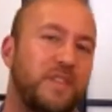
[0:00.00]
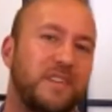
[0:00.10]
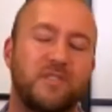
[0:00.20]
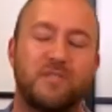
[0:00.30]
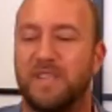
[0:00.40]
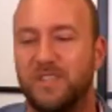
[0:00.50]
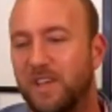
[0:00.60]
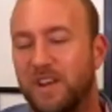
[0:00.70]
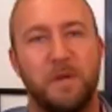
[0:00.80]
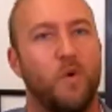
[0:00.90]
this is
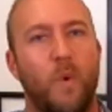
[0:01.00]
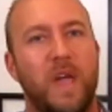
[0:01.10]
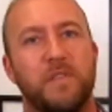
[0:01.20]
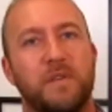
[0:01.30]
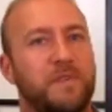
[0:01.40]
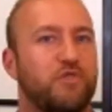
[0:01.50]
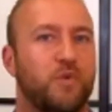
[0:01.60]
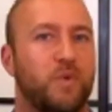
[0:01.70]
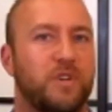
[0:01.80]
going to be the wave of the future with